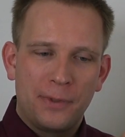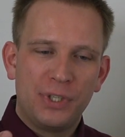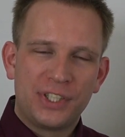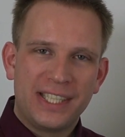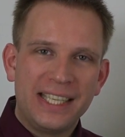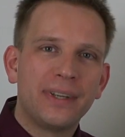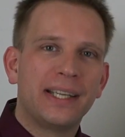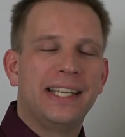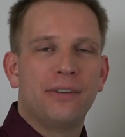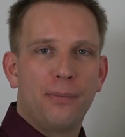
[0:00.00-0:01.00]
receiving
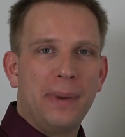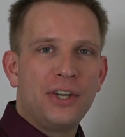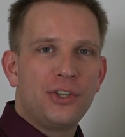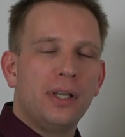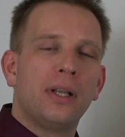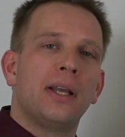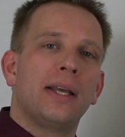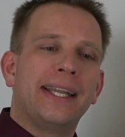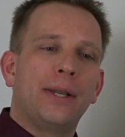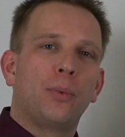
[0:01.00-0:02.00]
the information
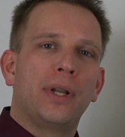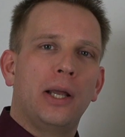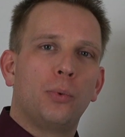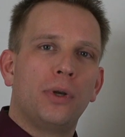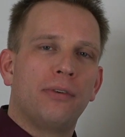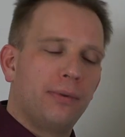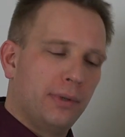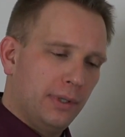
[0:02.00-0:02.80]
than when I would have